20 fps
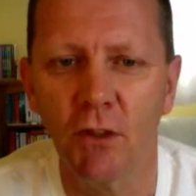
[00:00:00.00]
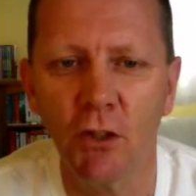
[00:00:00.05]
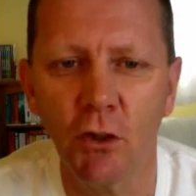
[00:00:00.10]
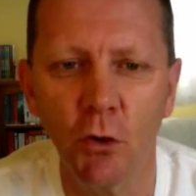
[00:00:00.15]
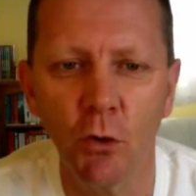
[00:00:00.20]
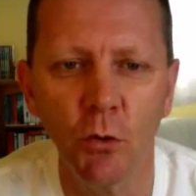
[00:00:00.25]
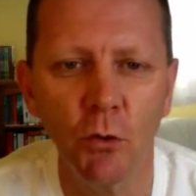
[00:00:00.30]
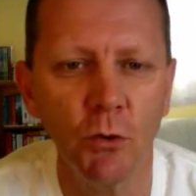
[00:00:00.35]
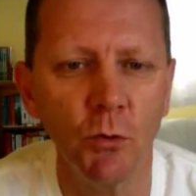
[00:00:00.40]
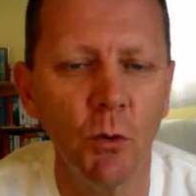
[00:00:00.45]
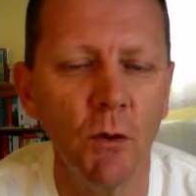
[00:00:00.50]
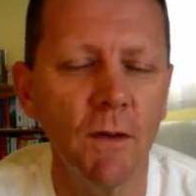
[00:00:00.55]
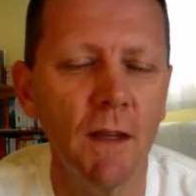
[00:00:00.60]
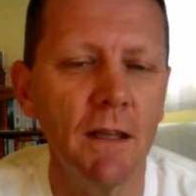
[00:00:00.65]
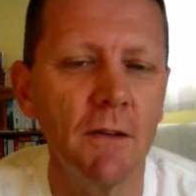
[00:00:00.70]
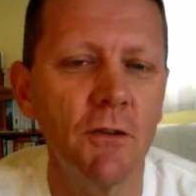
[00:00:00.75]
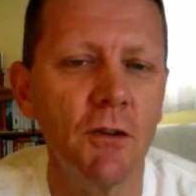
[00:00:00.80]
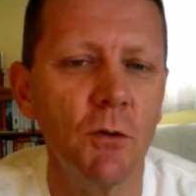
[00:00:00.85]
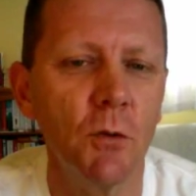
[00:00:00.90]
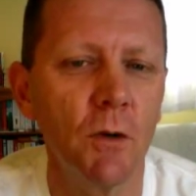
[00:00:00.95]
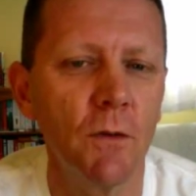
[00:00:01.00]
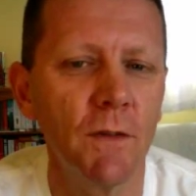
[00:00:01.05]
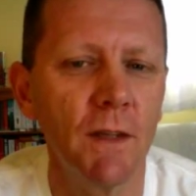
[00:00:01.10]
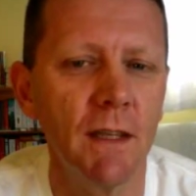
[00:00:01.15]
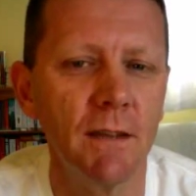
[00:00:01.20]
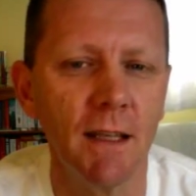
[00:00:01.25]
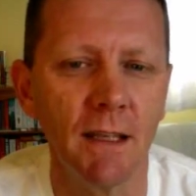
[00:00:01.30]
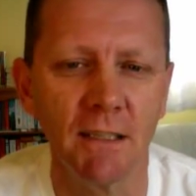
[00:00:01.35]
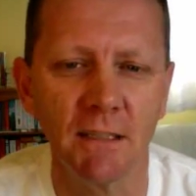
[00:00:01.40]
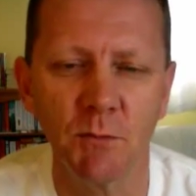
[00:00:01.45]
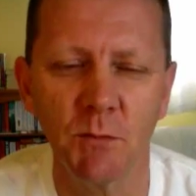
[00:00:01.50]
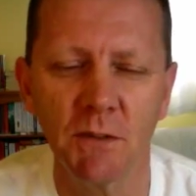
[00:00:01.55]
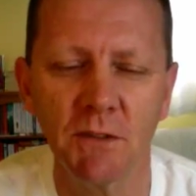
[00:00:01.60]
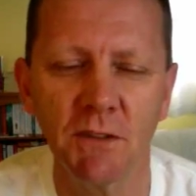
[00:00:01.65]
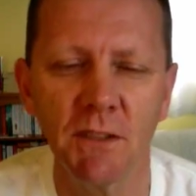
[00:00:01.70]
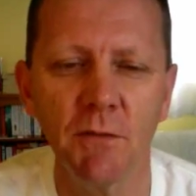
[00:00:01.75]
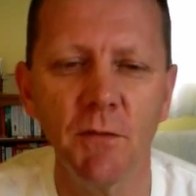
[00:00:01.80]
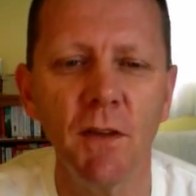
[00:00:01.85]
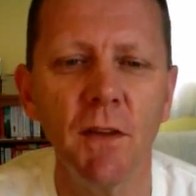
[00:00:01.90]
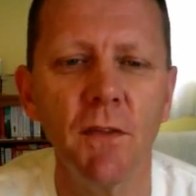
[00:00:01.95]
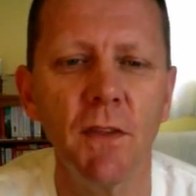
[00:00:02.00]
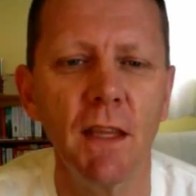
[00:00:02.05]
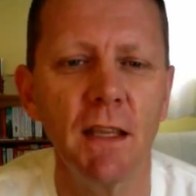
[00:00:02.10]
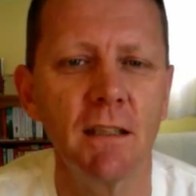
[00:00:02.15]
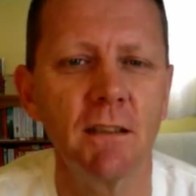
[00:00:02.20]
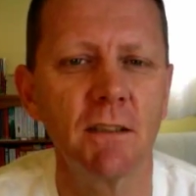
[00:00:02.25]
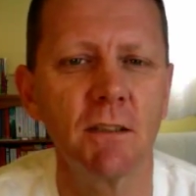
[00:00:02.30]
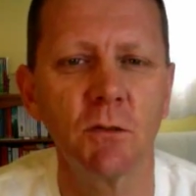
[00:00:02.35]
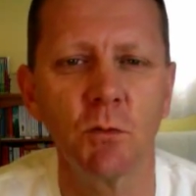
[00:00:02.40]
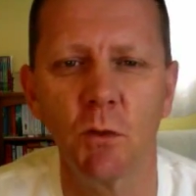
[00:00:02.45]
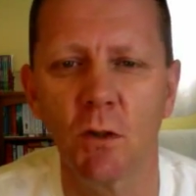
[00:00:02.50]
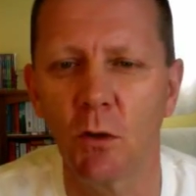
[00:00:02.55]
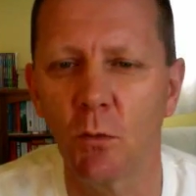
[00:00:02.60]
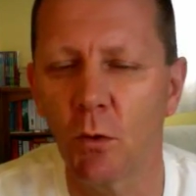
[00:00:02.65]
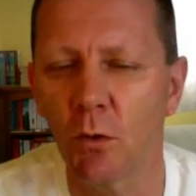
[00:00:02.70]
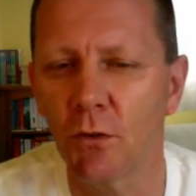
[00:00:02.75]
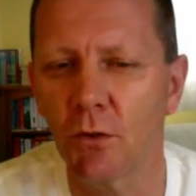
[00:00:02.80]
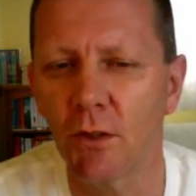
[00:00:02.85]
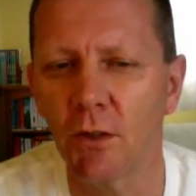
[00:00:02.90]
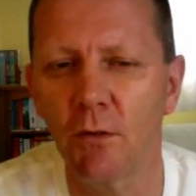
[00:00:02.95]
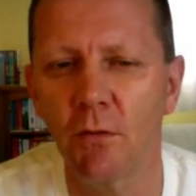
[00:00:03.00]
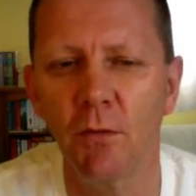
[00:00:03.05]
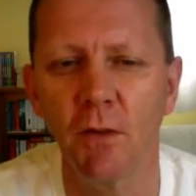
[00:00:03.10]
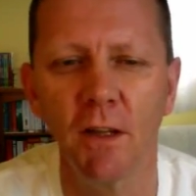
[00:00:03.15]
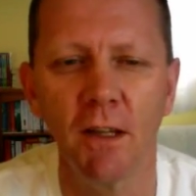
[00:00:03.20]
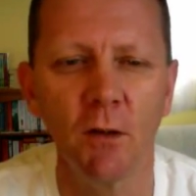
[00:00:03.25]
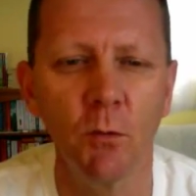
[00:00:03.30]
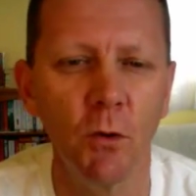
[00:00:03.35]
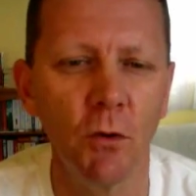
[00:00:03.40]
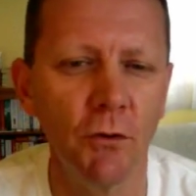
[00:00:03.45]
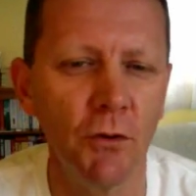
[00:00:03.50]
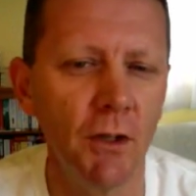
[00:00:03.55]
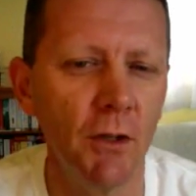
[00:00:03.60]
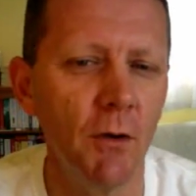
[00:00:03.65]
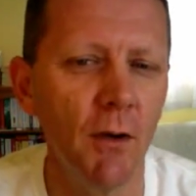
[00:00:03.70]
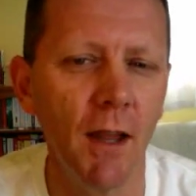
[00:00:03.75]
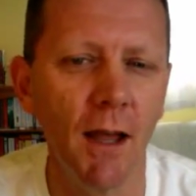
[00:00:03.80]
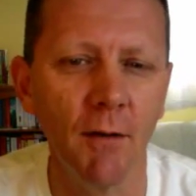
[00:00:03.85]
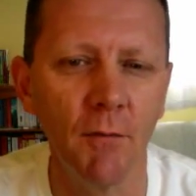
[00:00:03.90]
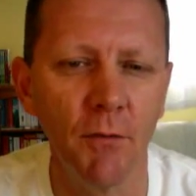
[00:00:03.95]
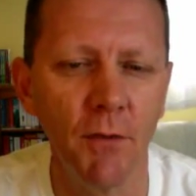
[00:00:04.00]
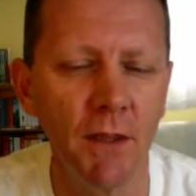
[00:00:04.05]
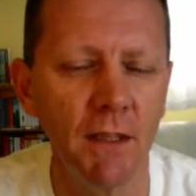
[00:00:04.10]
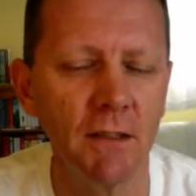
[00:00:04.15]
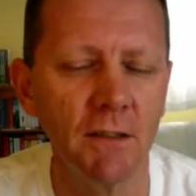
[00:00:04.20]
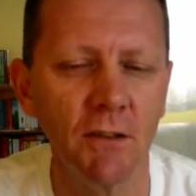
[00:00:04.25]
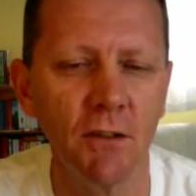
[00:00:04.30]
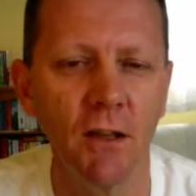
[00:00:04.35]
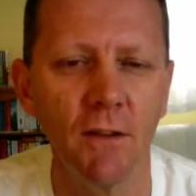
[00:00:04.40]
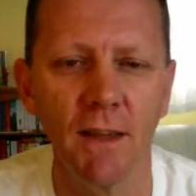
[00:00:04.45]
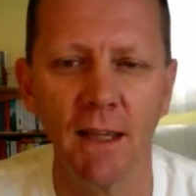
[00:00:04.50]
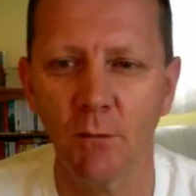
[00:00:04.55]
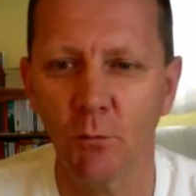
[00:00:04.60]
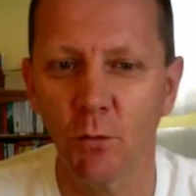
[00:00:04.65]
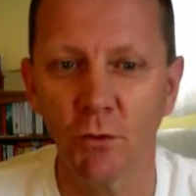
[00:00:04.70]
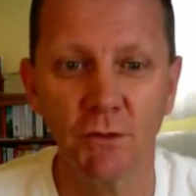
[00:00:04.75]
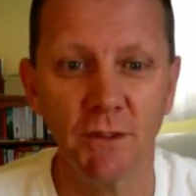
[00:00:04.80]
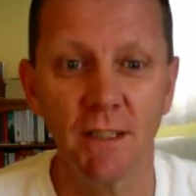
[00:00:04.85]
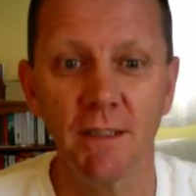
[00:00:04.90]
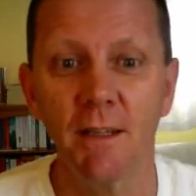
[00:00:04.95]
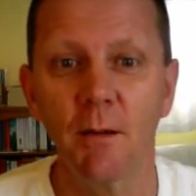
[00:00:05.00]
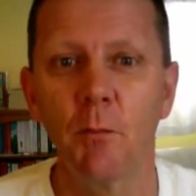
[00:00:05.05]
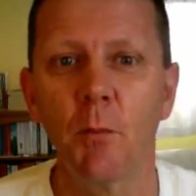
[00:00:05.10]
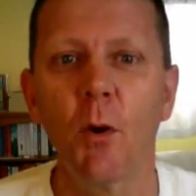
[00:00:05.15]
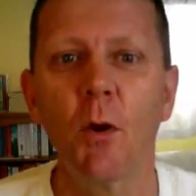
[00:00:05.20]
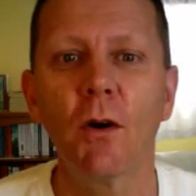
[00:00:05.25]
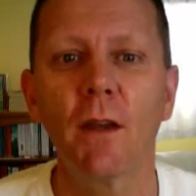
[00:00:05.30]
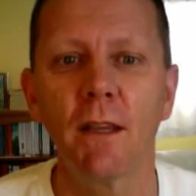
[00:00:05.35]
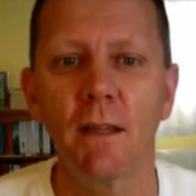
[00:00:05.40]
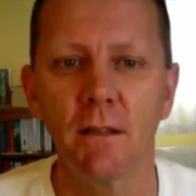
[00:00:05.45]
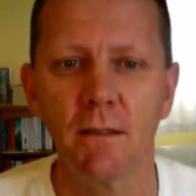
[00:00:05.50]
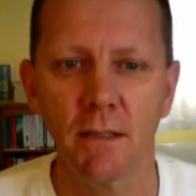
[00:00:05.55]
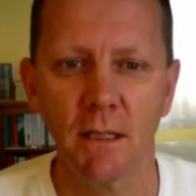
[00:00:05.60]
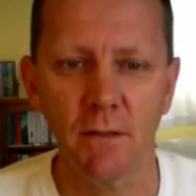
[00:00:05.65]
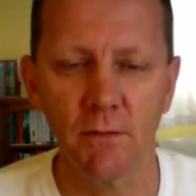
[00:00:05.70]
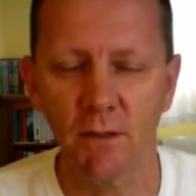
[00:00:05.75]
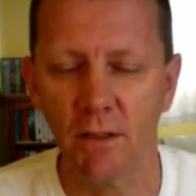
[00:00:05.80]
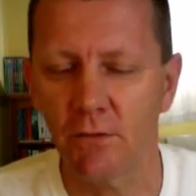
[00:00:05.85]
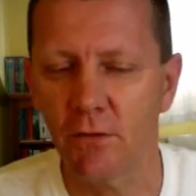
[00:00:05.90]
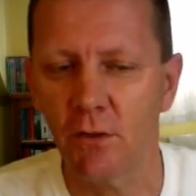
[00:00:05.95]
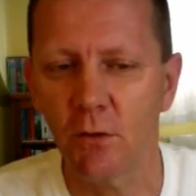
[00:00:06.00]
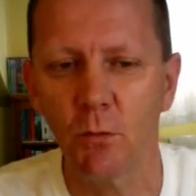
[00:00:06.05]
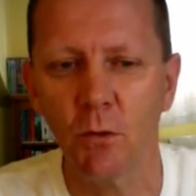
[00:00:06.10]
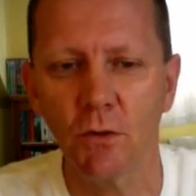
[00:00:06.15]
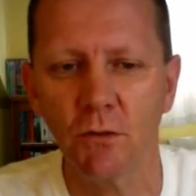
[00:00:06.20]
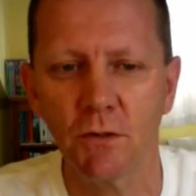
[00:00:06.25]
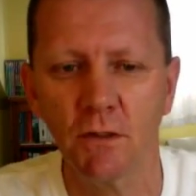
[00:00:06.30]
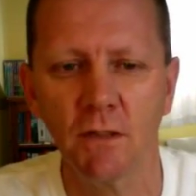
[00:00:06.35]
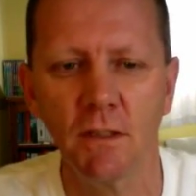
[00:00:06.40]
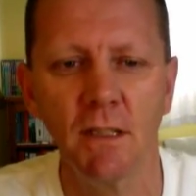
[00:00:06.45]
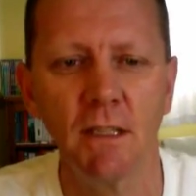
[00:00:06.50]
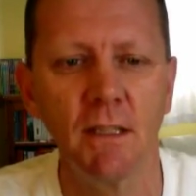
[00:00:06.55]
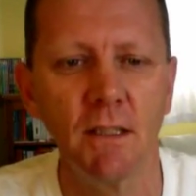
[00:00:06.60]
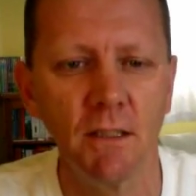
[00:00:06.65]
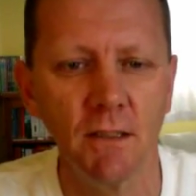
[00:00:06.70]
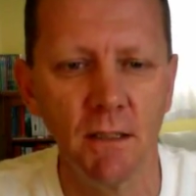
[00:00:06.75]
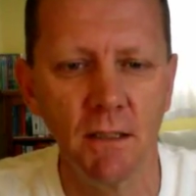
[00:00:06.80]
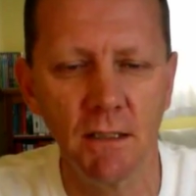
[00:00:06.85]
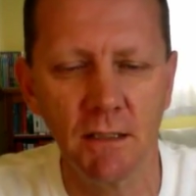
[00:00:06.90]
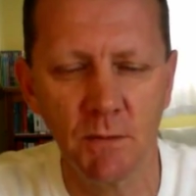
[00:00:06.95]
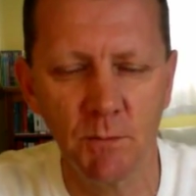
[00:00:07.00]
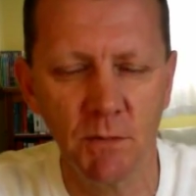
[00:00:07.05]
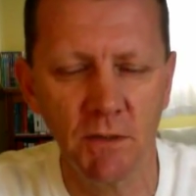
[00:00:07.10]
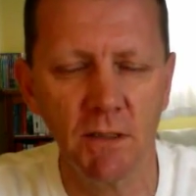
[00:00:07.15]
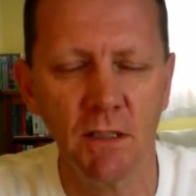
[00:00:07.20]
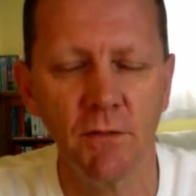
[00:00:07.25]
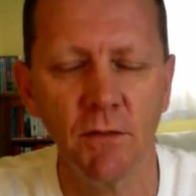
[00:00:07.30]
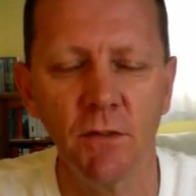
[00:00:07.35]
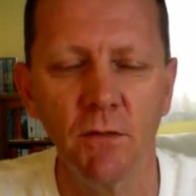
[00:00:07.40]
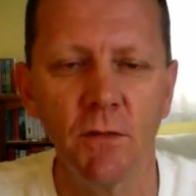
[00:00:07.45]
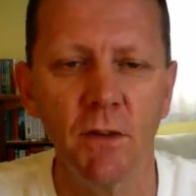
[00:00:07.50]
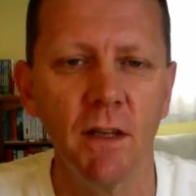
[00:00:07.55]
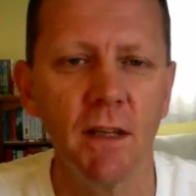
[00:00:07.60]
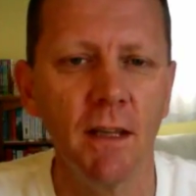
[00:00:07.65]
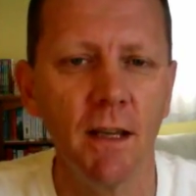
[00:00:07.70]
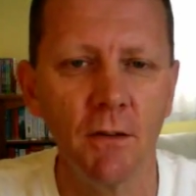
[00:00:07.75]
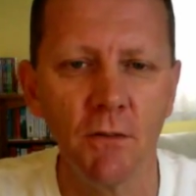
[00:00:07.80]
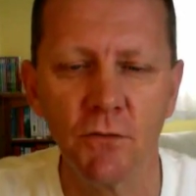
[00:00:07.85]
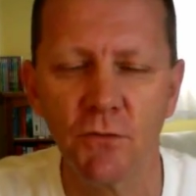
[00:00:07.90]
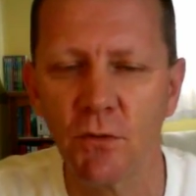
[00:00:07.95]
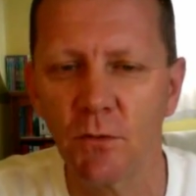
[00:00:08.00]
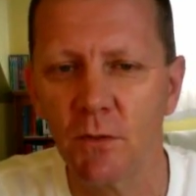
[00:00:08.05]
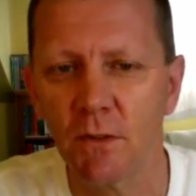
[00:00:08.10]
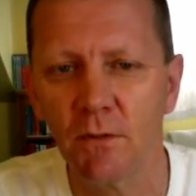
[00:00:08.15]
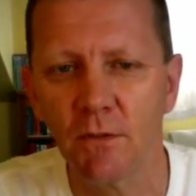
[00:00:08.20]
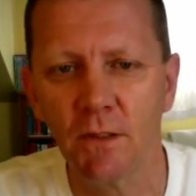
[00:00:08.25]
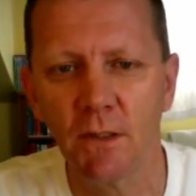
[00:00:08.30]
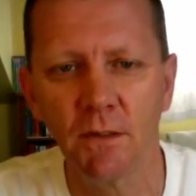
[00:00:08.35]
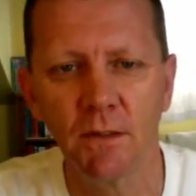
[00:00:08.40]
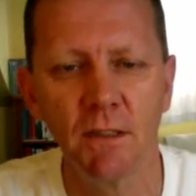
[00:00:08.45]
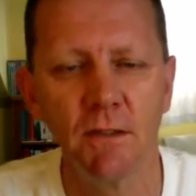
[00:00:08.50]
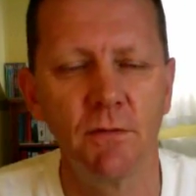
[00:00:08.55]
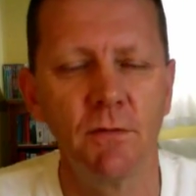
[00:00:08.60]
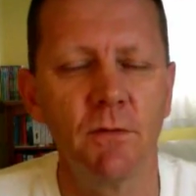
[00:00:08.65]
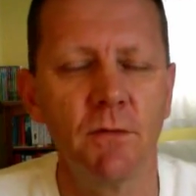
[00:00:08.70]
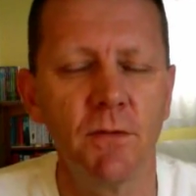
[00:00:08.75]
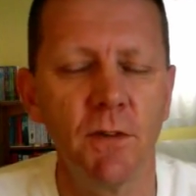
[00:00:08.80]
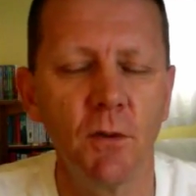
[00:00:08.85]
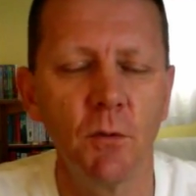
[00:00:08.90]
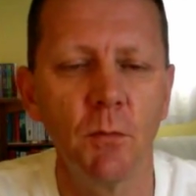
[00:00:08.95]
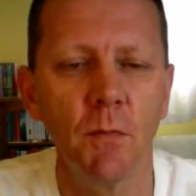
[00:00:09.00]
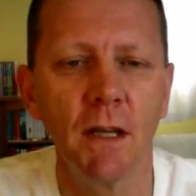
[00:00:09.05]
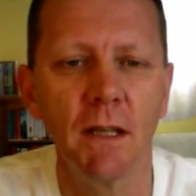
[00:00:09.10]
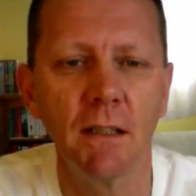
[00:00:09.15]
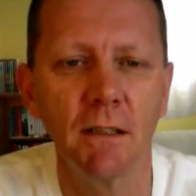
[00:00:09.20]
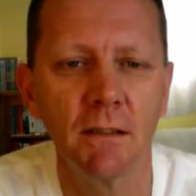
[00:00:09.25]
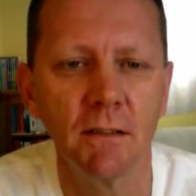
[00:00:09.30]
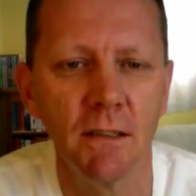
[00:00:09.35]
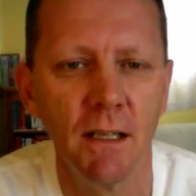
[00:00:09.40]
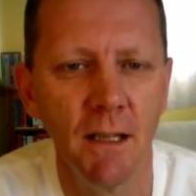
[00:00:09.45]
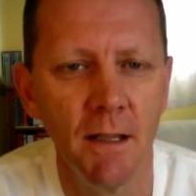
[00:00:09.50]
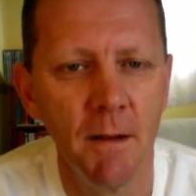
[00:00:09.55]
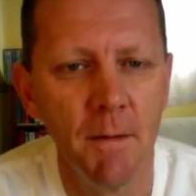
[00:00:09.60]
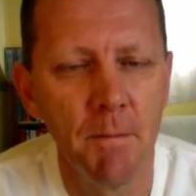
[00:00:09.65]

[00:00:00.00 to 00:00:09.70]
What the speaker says: record what they do on their day. Specific things as well. What do you fear? What do you love? Things like that. What's in your pockets, even if you watch the specific videos from the different filmmakers